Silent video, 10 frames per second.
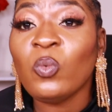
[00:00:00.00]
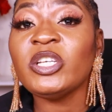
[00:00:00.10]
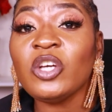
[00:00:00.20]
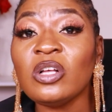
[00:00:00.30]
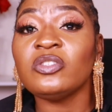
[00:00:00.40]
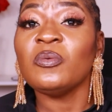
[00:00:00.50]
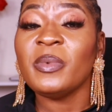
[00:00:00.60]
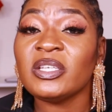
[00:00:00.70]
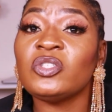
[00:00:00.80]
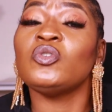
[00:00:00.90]
which also
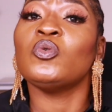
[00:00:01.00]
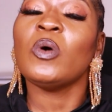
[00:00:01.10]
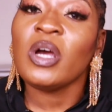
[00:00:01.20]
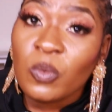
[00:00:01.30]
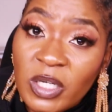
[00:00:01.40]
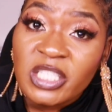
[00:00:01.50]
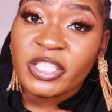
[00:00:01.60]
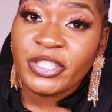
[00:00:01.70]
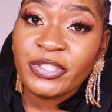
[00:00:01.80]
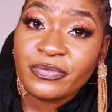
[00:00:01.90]
makes you a
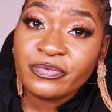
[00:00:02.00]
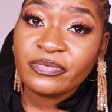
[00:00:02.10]
witch.